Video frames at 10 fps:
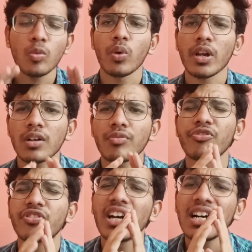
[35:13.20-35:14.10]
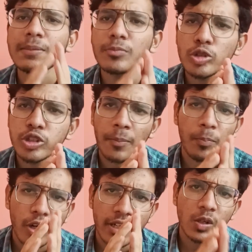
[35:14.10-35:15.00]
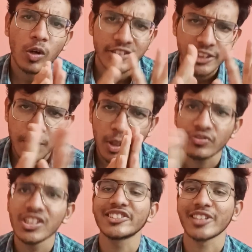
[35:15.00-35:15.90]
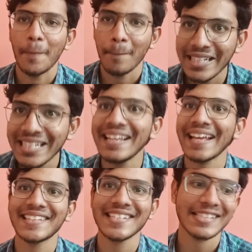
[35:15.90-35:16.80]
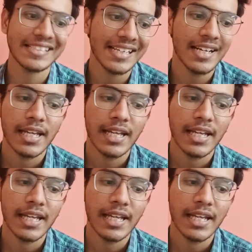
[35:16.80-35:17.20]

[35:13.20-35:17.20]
one of the most important concepts of this mini lecture